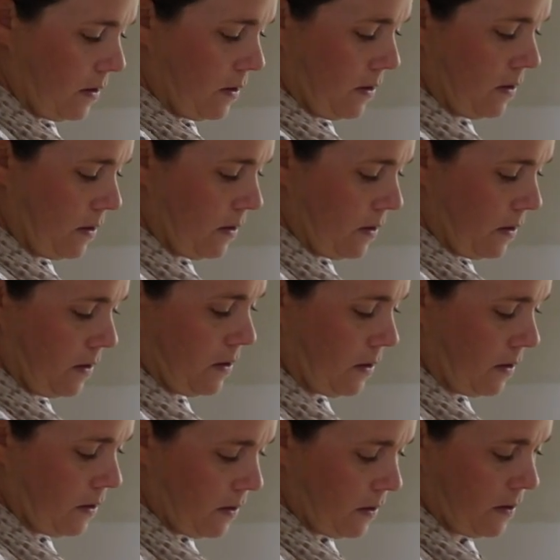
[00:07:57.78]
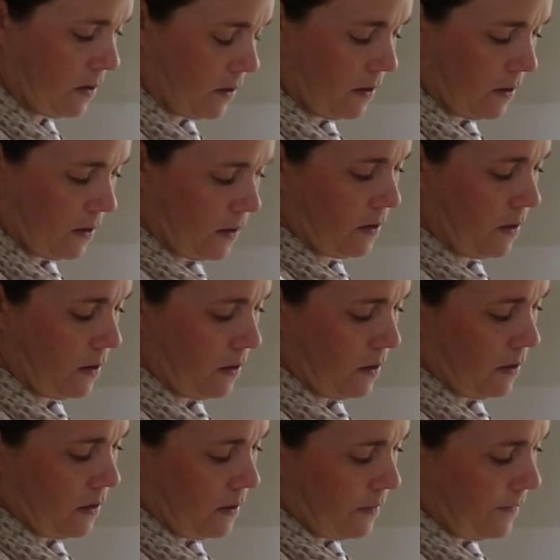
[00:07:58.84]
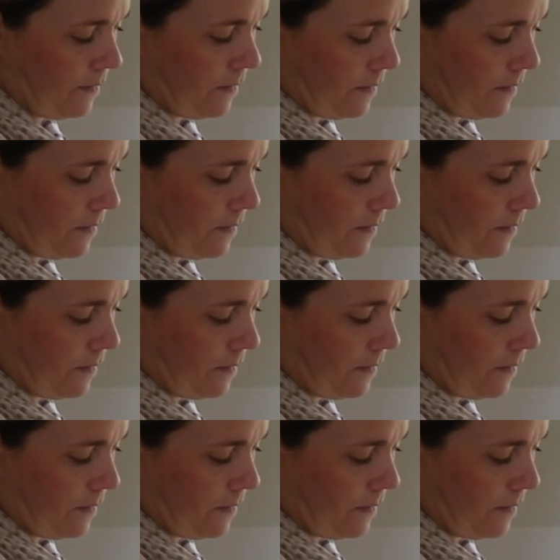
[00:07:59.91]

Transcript: a lot of squash from the garden,